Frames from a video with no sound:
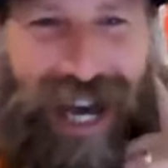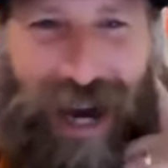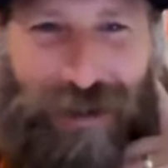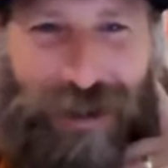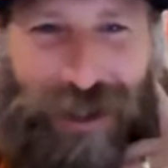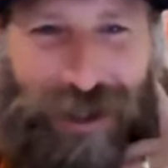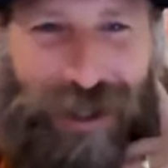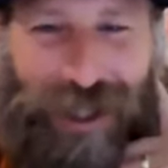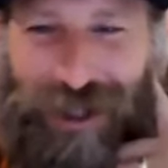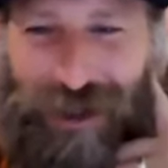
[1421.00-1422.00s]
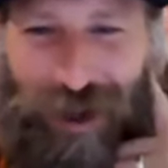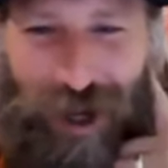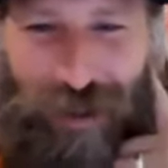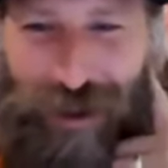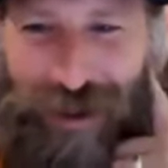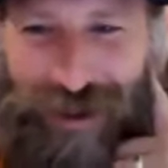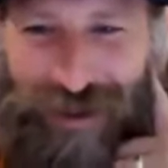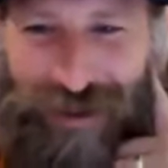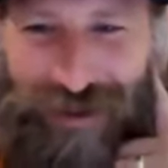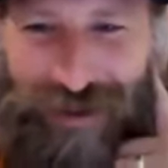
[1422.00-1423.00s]
absolutely incredible.
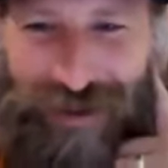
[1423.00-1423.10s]
Where did you